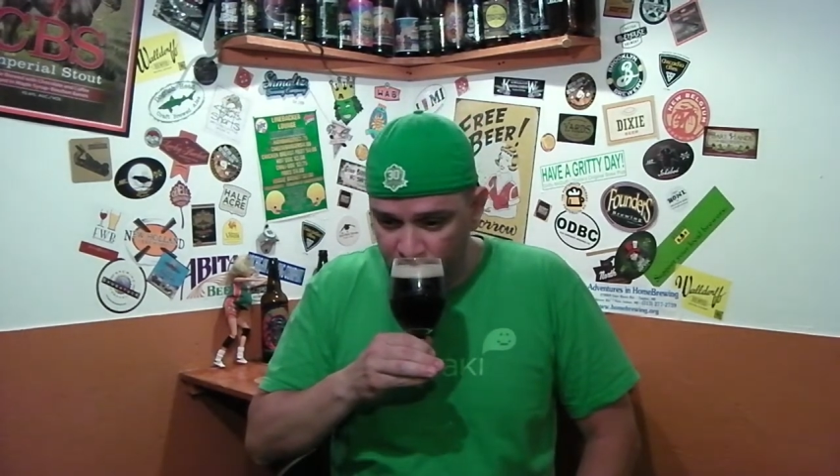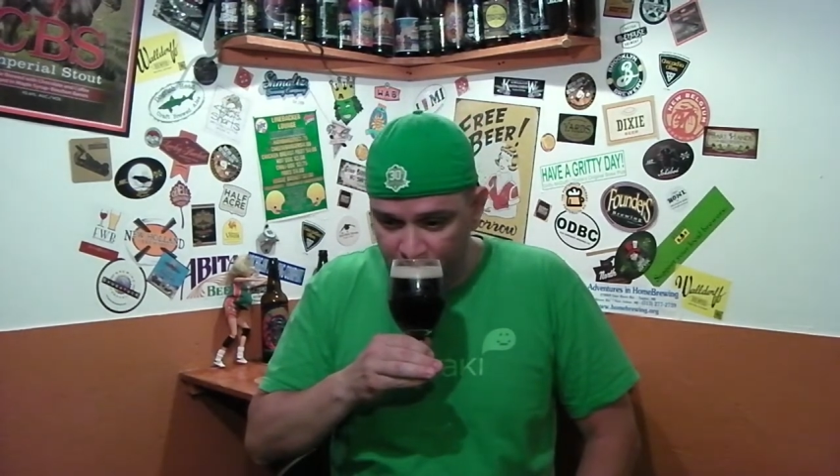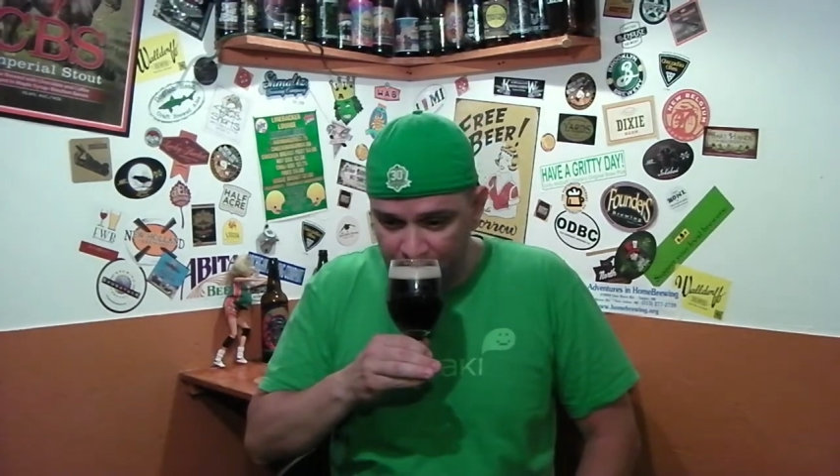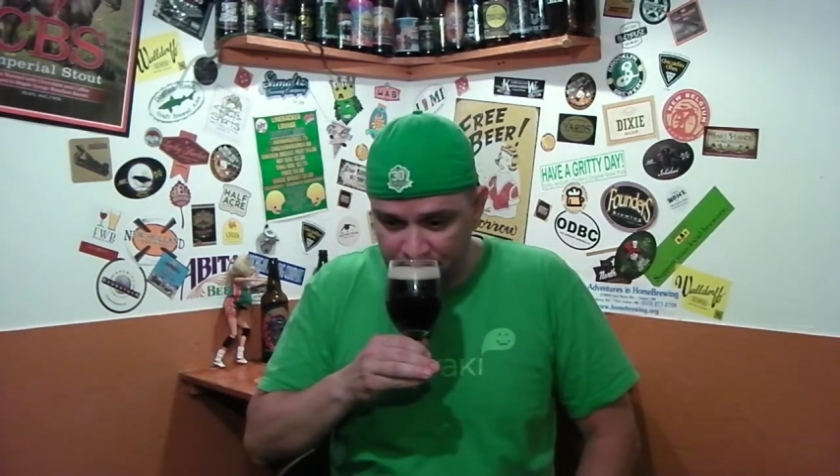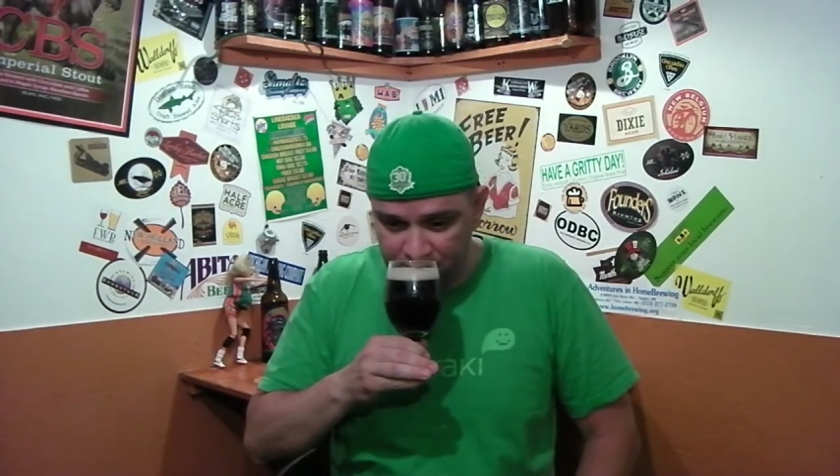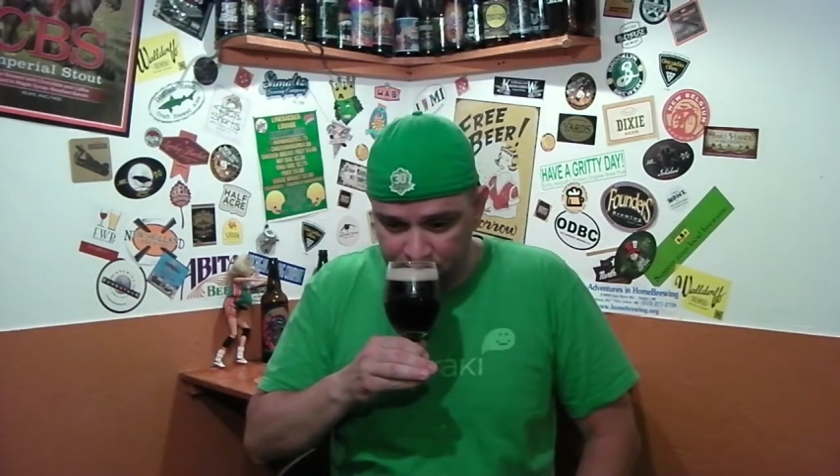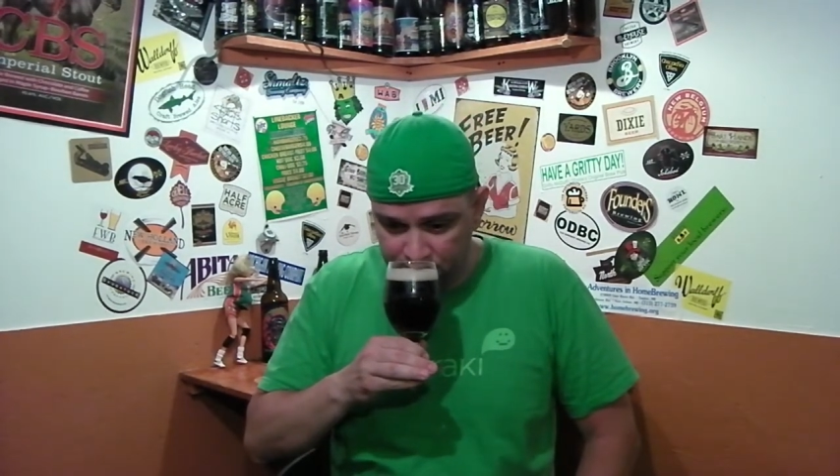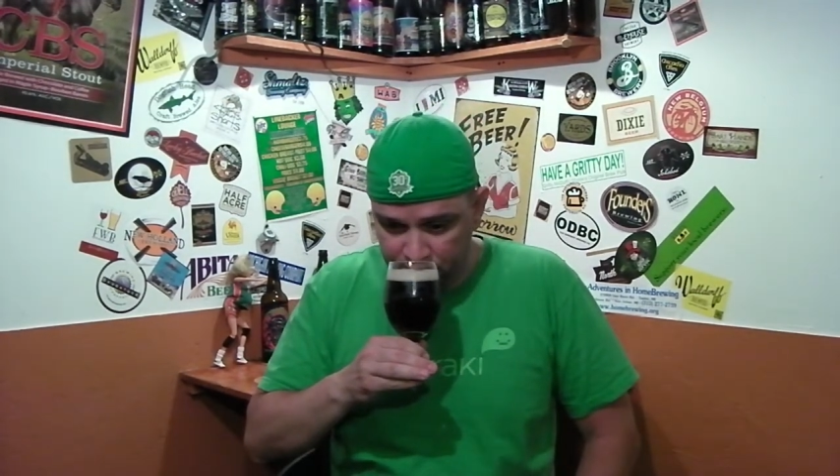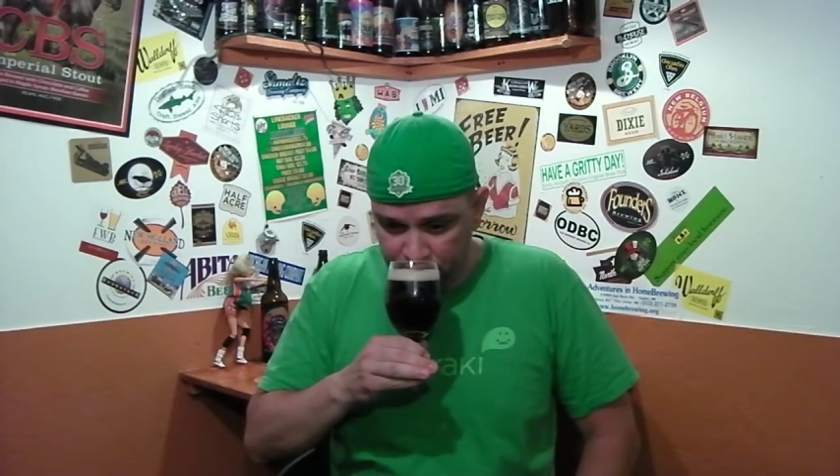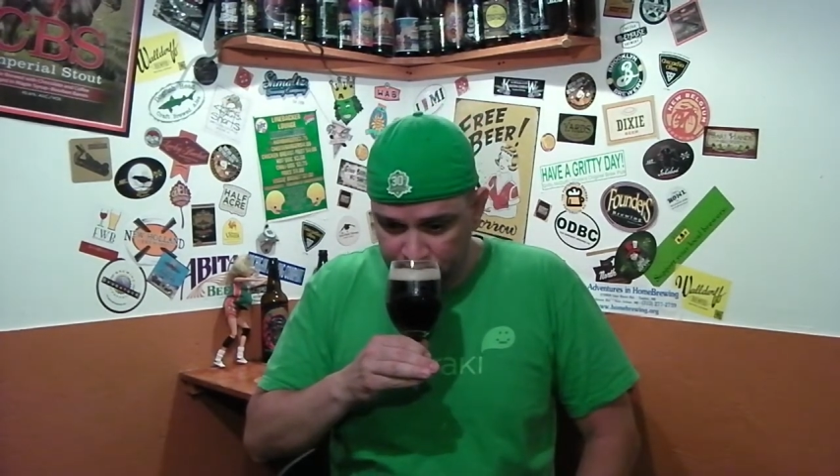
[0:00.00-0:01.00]
quads,
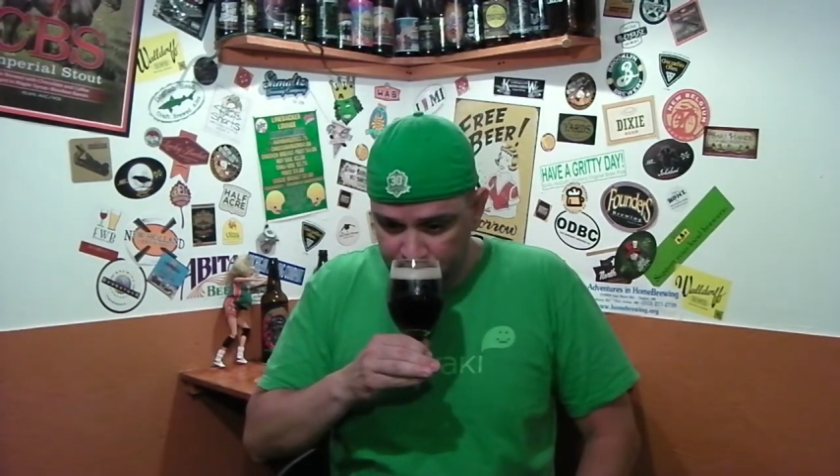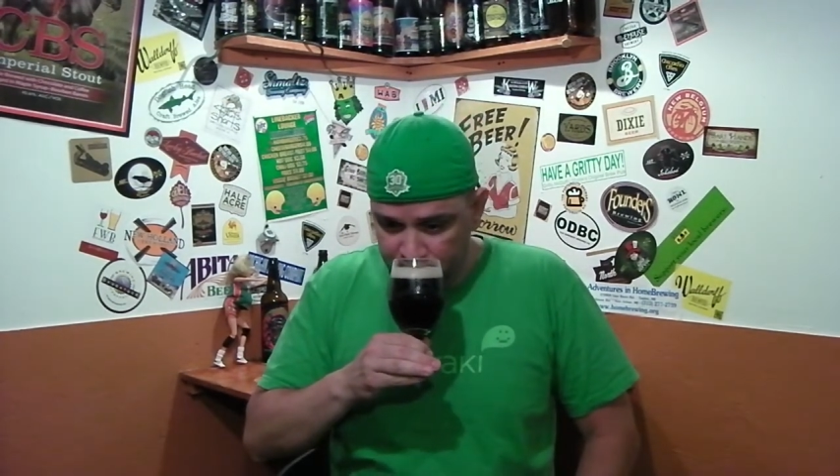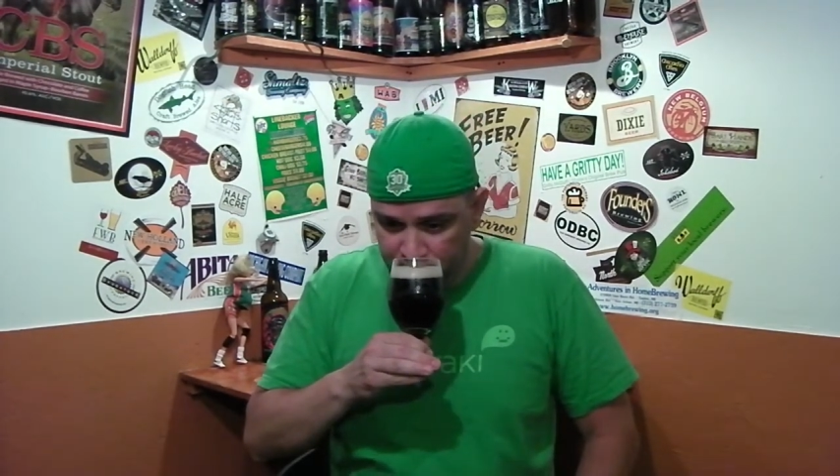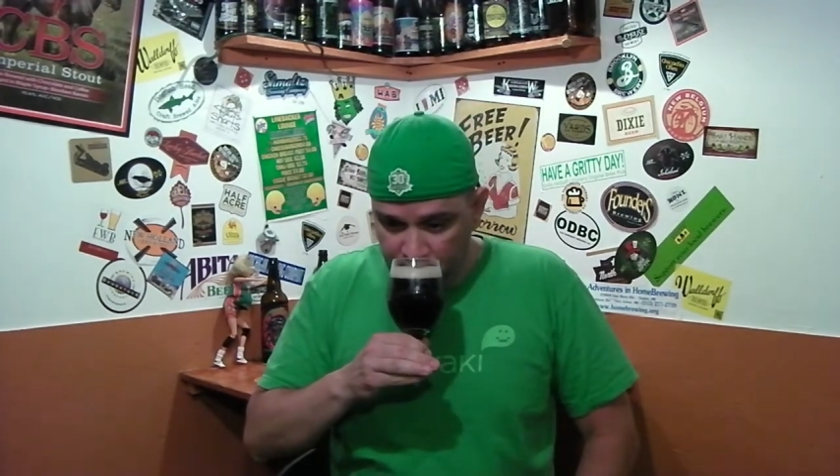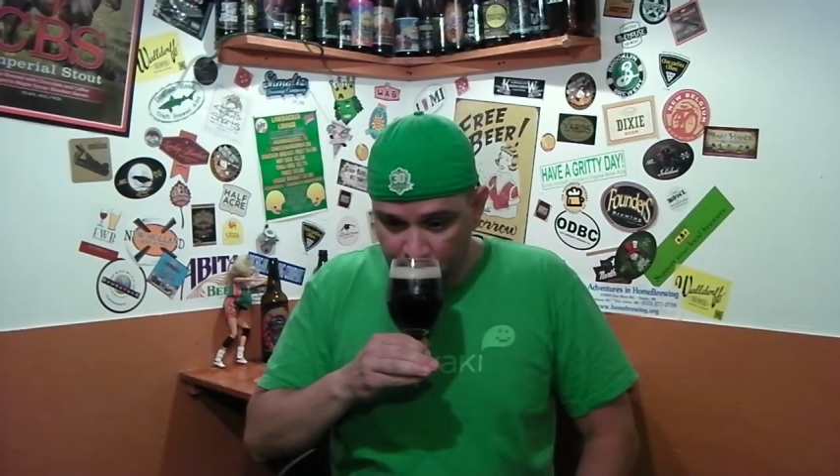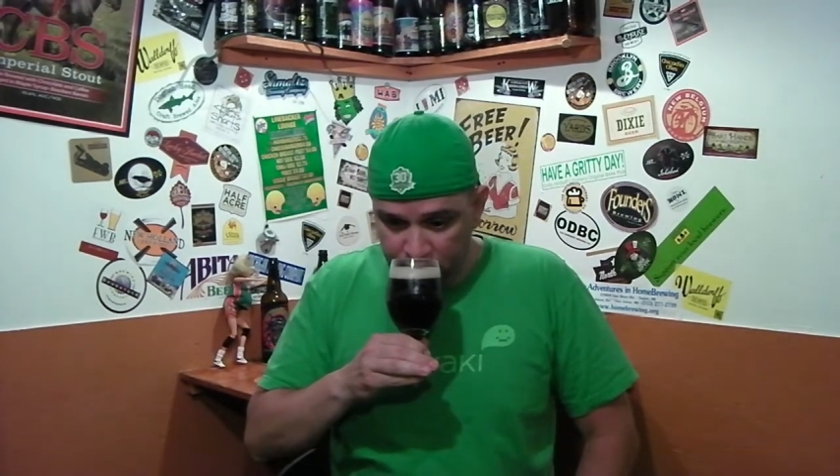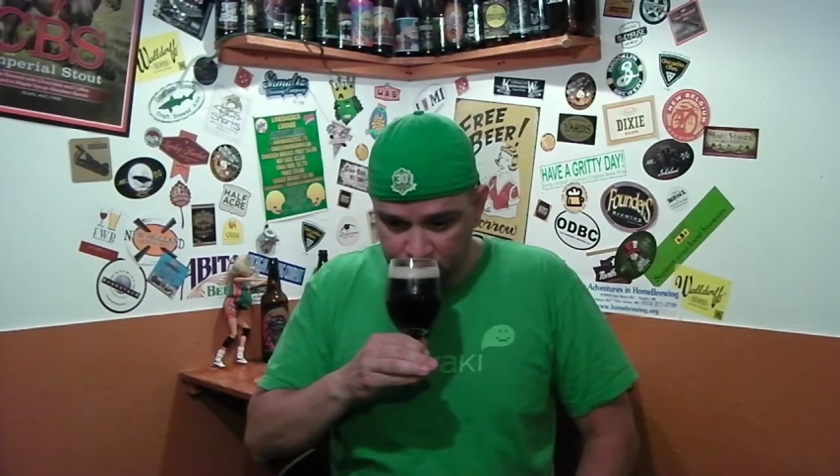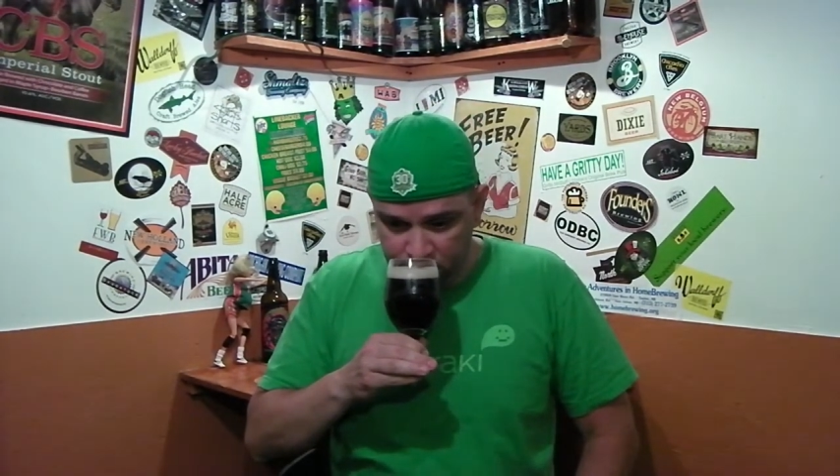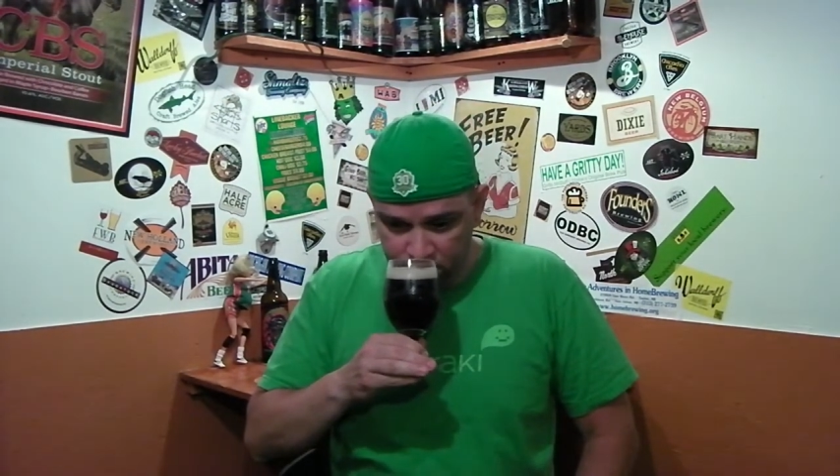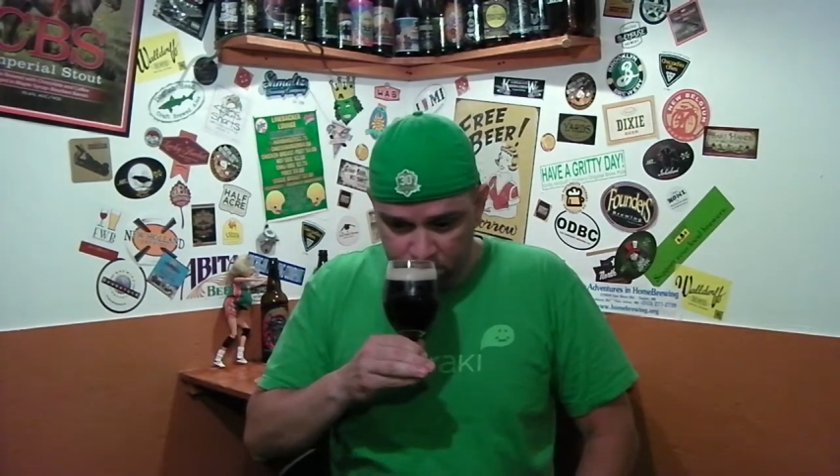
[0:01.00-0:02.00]

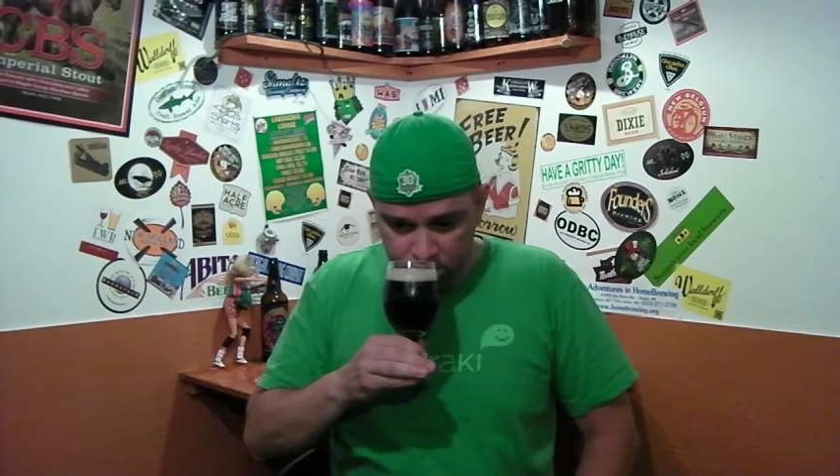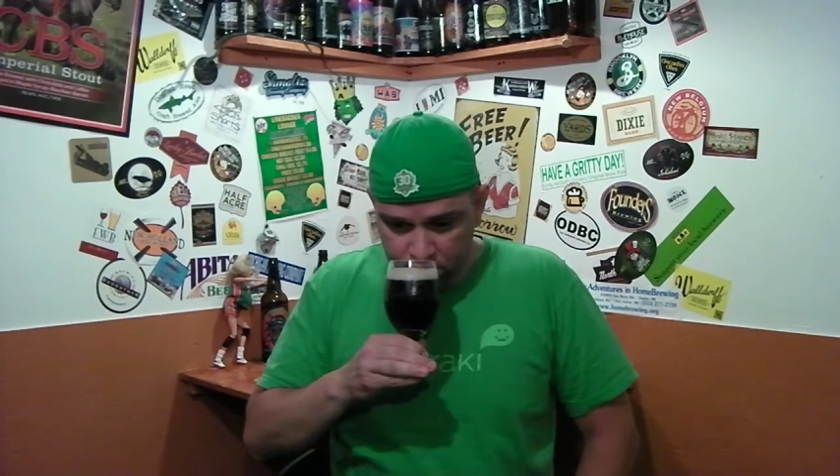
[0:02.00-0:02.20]
doubles.